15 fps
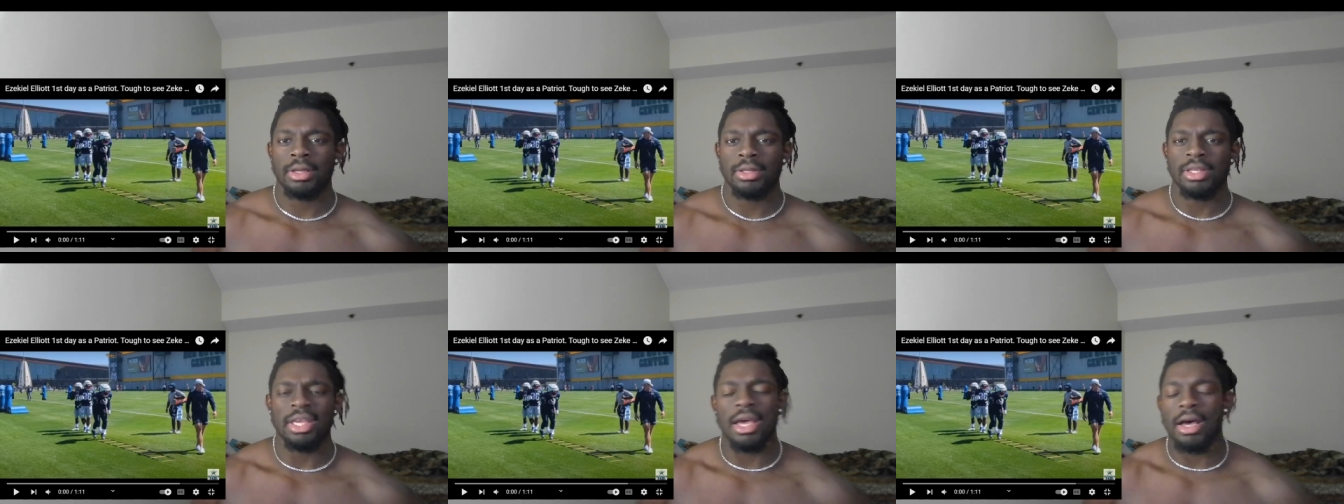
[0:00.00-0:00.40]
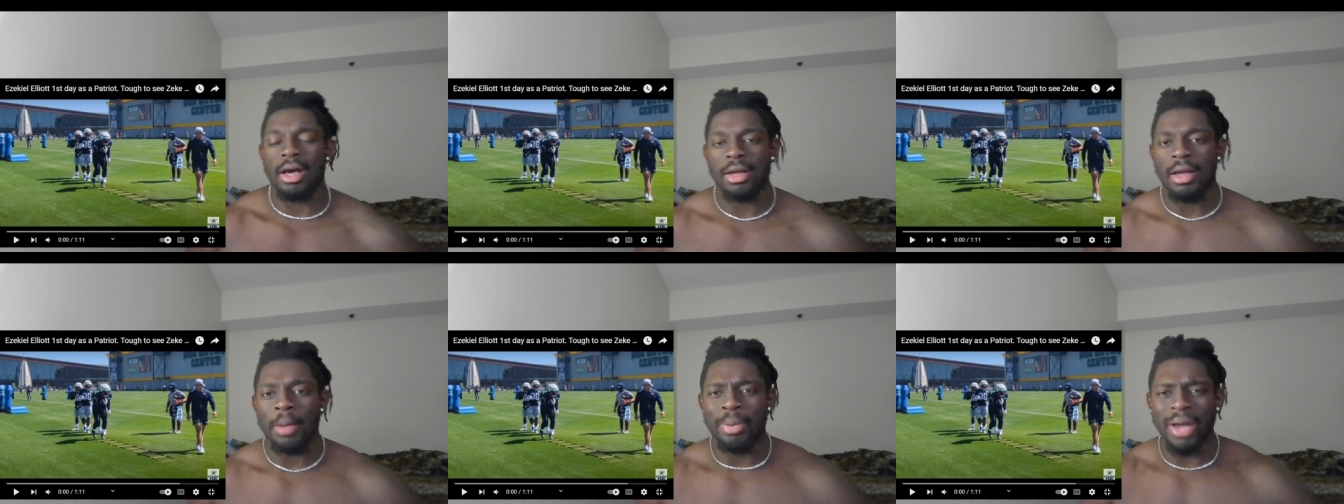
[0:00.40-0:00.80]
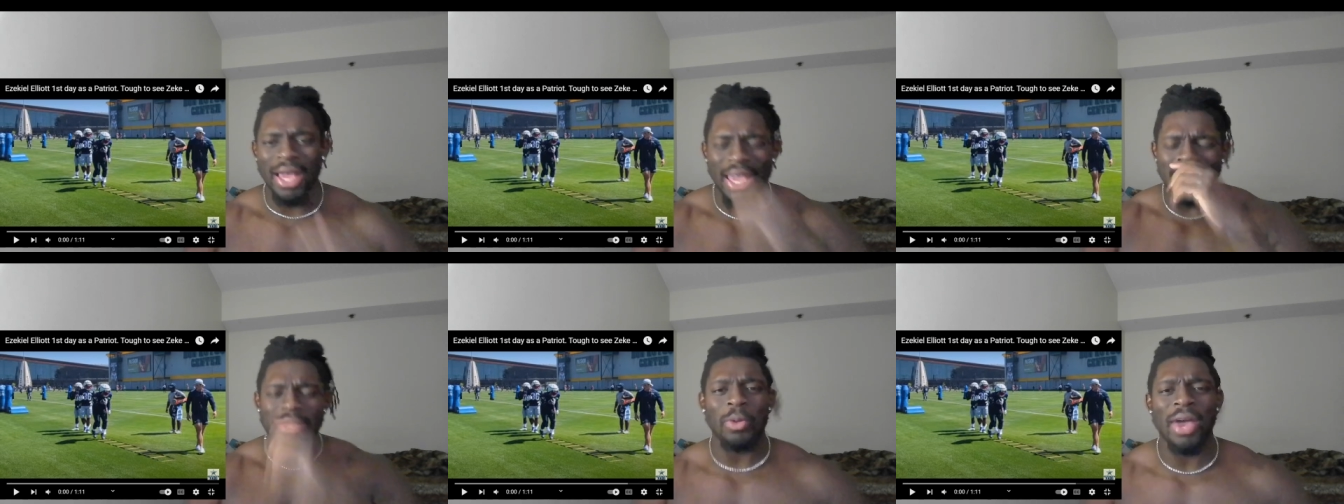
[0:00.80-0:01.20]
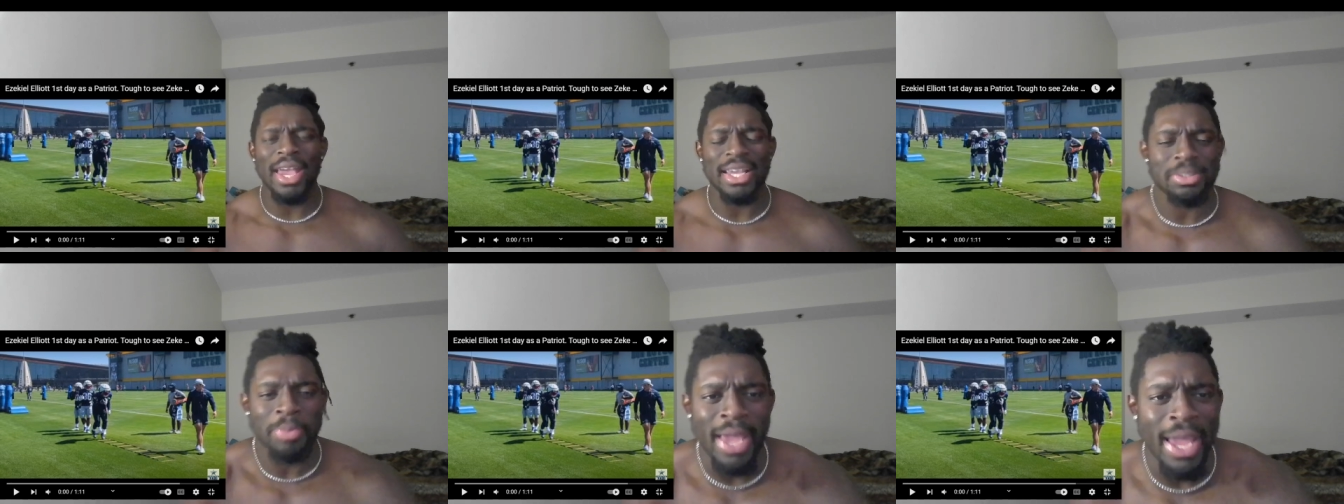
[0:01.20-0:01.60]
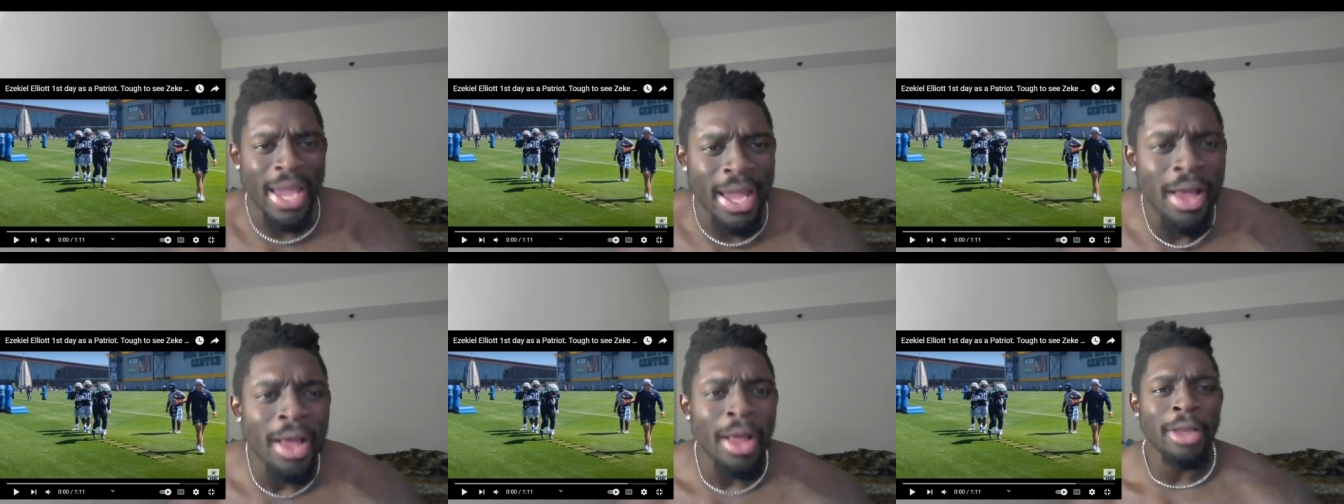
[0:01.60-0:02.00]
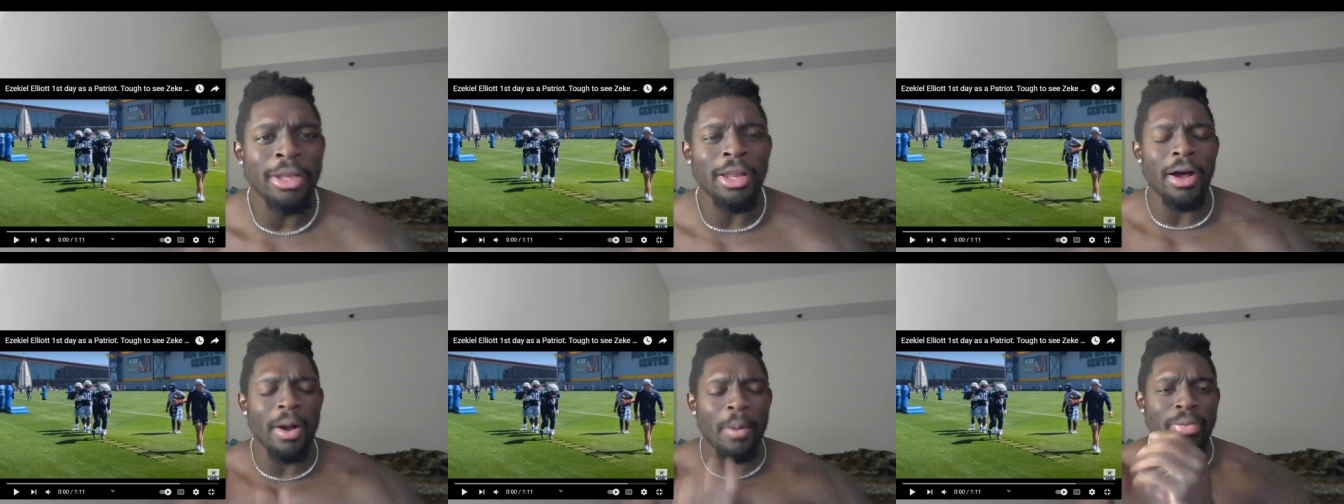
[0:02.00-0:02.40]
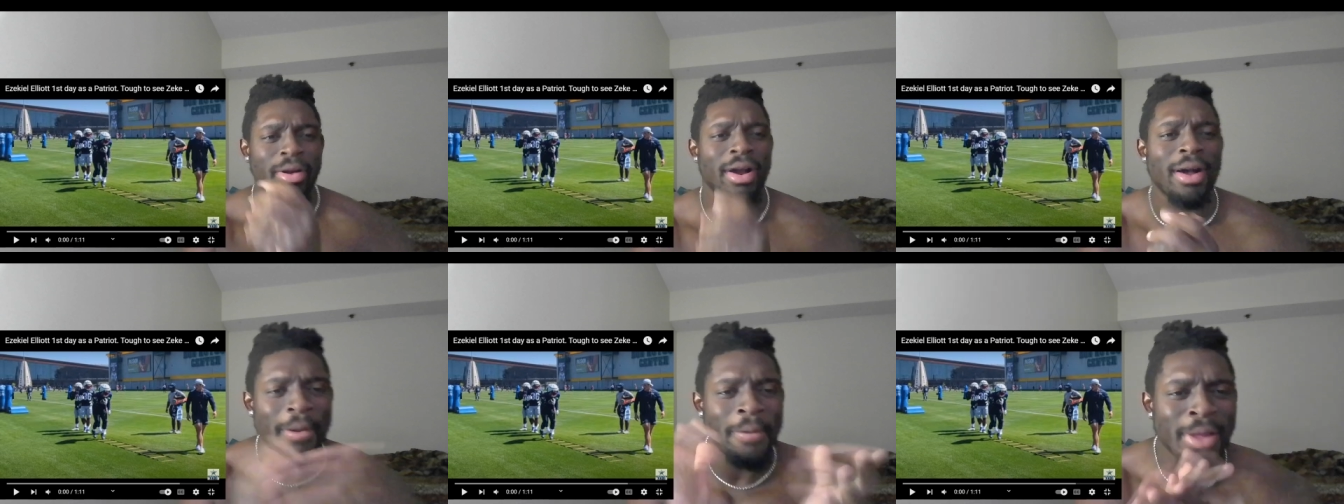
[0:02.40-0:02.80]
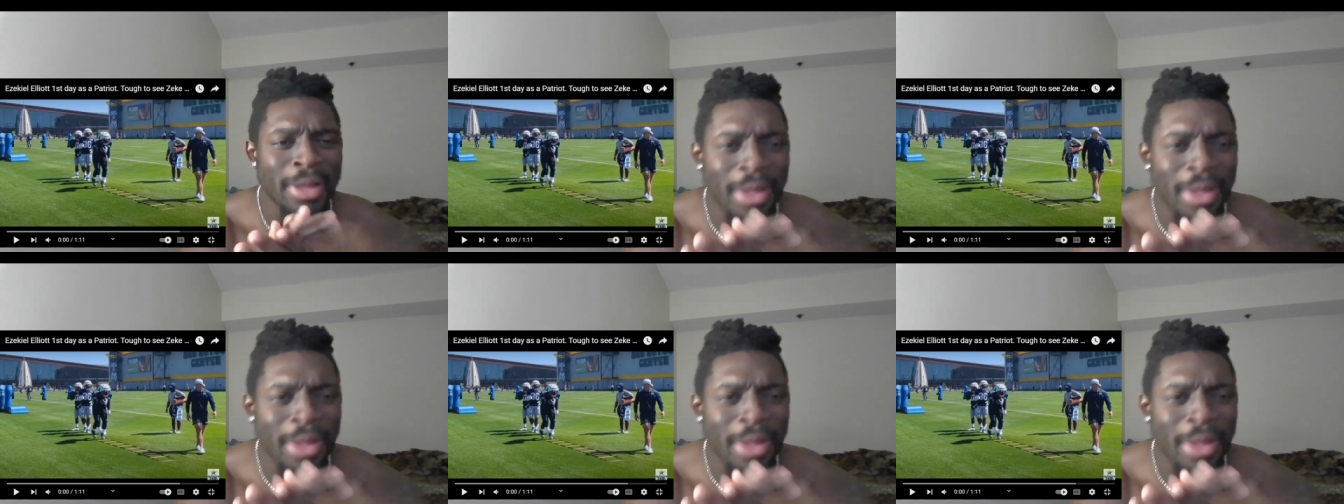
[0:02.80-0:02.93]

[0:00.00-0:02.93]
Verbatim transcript: Yeah. But anyways, man, look, bro.